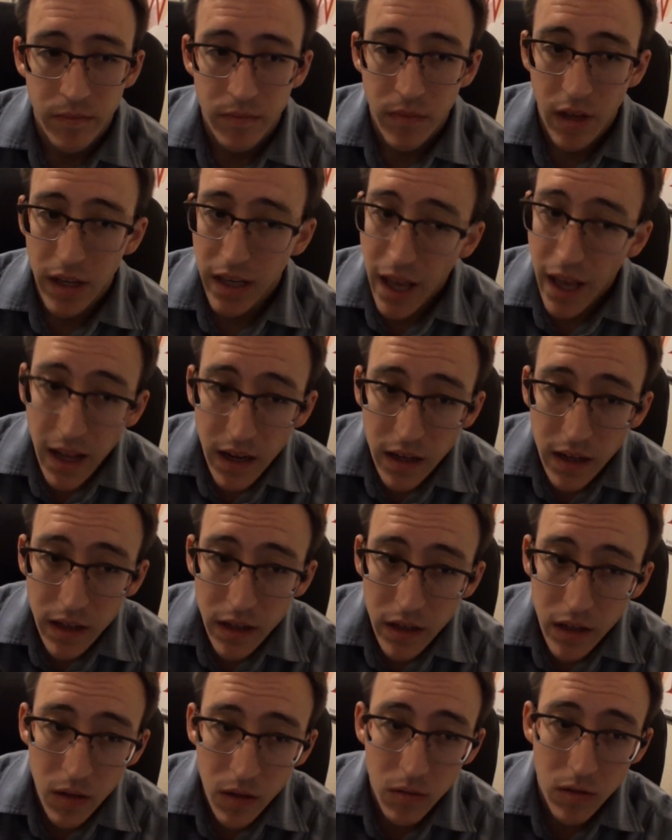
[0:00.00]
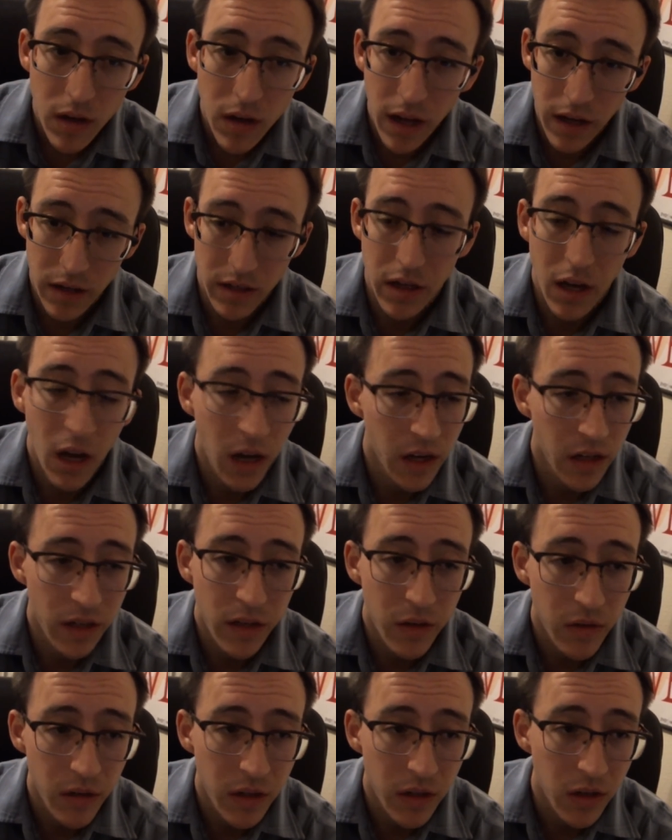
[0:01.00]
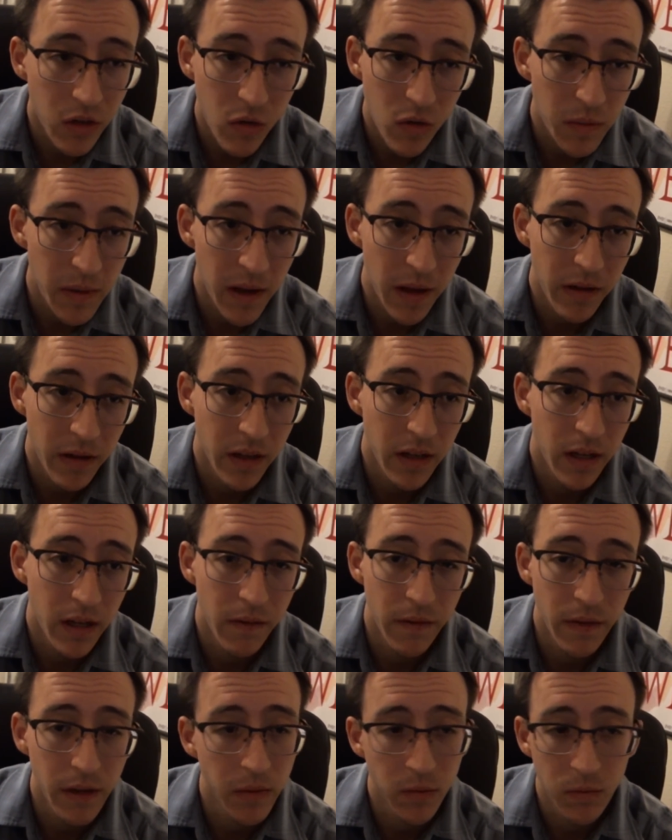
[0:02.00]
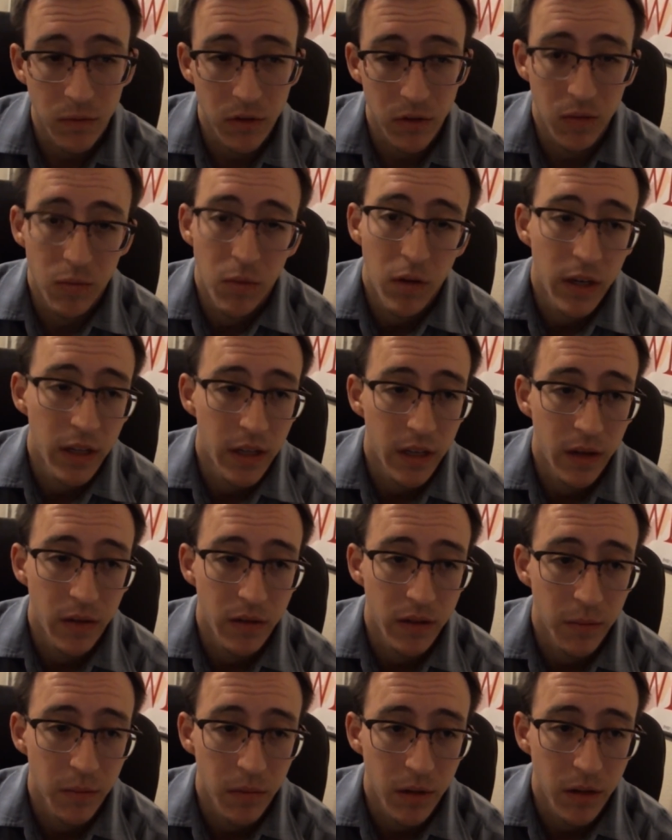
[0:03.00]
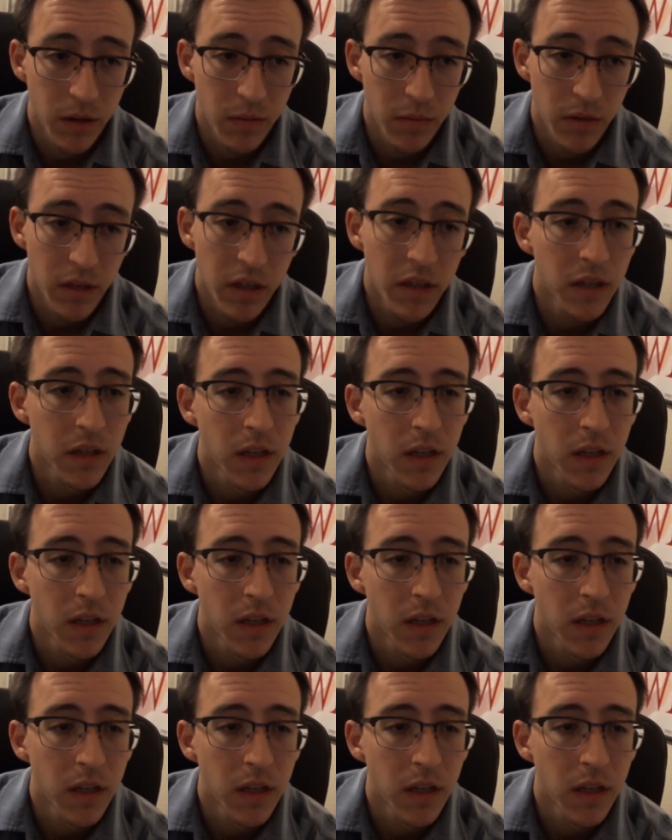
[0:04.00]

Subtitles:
Again, not a ton you can do about it if they just want to kill something, but